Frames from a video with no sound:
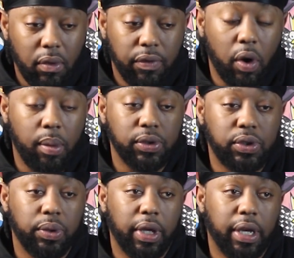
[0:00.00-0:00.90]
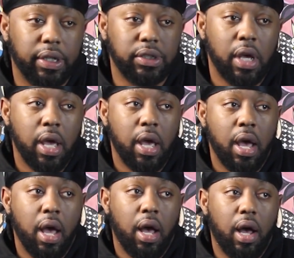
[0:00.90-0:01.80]
for almost two years.
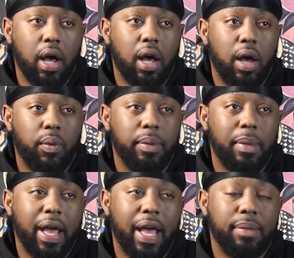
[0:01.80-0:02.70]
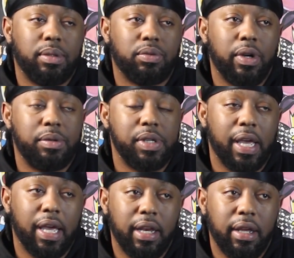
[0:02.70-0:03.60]
Uh, when my app subscription
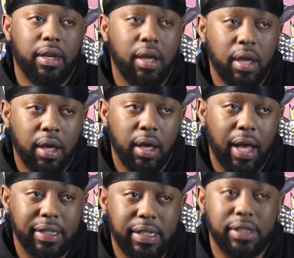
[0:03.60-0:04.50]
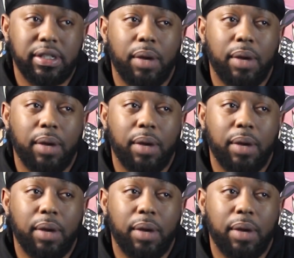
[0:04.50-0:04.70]
had ended, I tested.